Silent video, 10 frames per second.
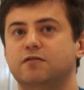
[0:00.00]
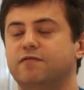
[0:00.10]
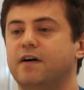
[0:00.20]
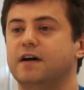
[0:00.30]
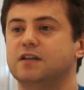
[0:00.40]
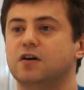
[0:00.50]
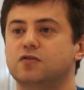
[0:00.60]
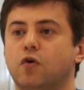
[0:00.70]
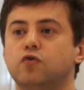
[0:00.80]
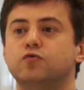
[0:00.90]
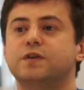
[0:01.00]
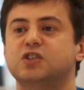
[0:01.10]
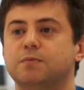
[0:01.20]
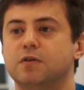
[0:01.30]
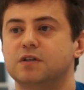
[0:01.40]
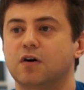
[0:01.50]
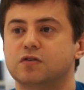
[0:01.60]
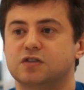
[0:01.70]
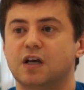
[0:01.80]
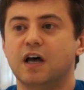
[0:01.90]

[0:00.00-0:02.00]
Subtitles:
to find out all reachable nodes